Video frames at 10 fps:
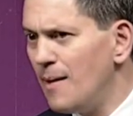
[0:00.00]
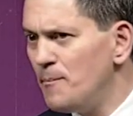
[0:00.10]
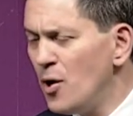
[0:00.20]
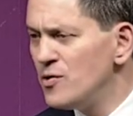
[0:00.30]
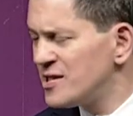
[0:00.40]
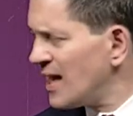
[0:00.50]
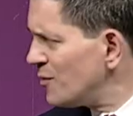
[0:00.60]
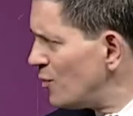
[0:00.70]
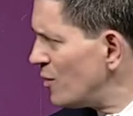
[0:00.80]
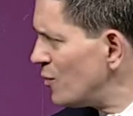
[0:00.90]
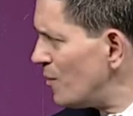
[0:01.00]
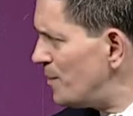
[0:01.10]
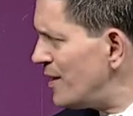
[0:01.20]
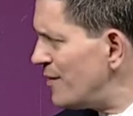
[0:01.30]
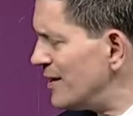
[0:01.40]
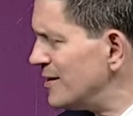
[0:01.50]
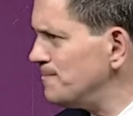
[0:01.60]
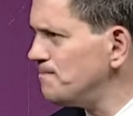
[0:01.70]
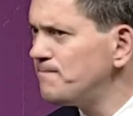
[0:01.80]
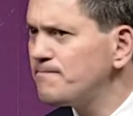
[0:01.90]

uh, post Second World War period,